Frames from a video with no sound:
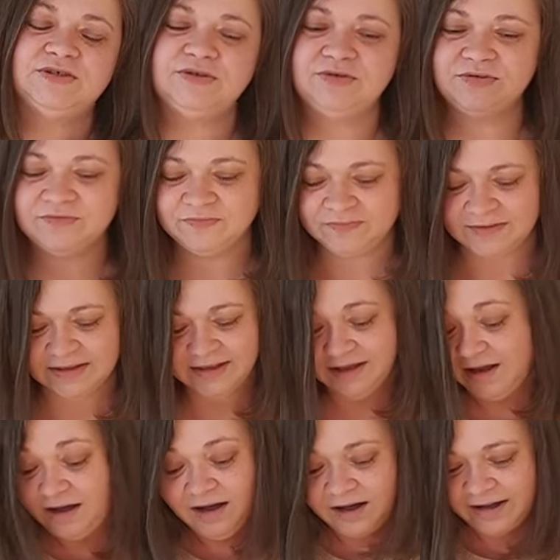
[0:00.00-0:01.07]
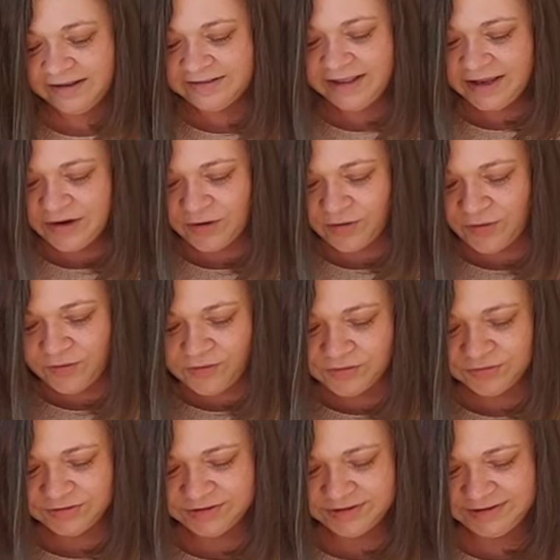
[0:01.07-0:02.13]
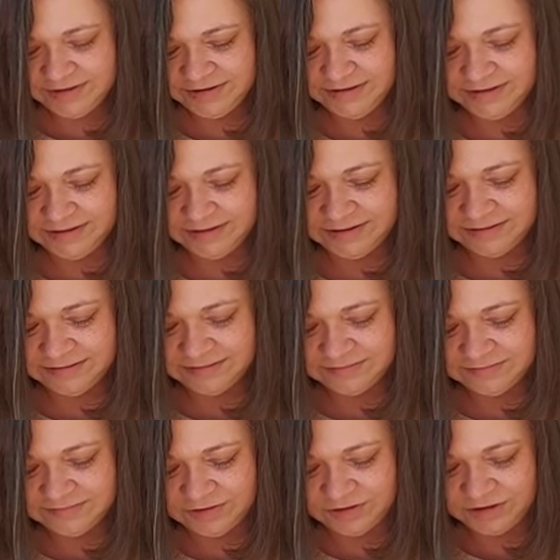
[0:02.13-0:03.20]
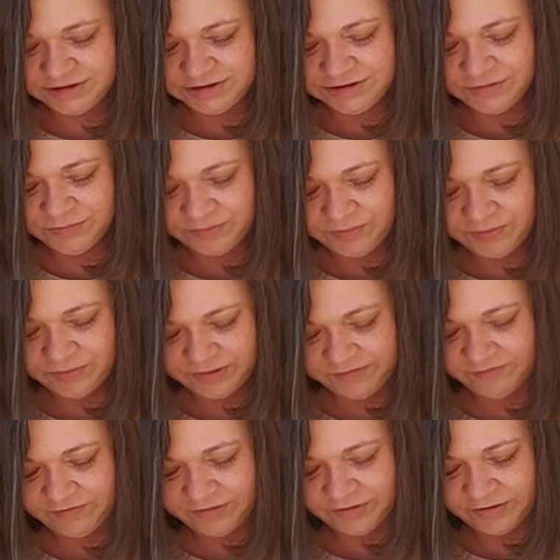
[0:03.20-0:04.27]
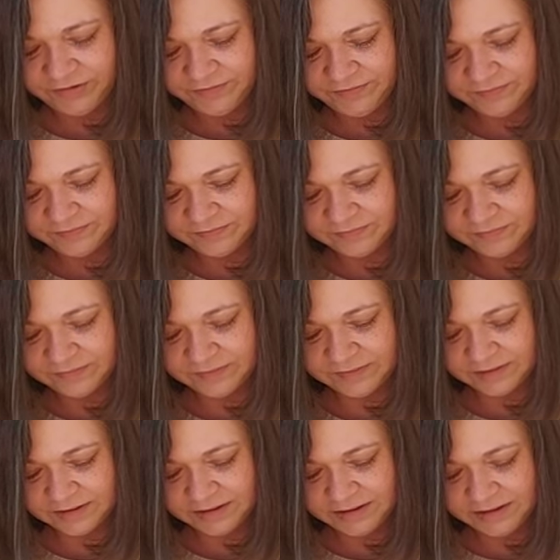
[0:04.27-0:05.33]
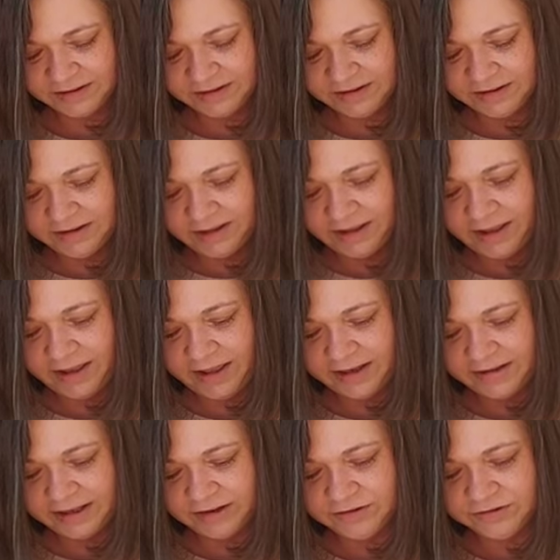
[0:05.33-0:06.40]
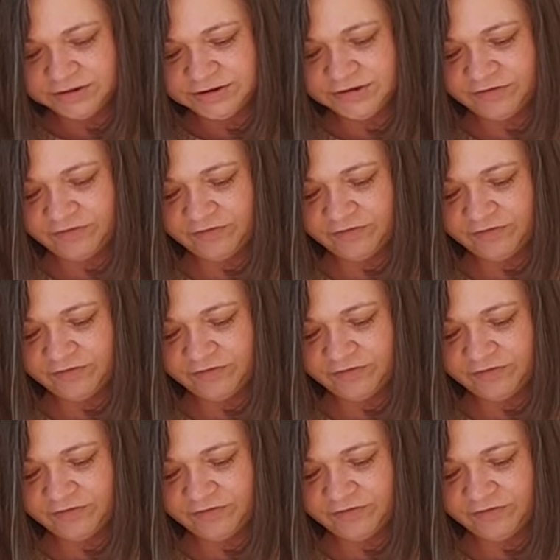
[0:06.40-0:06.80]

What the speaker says: too. They all are so beautiful. And I also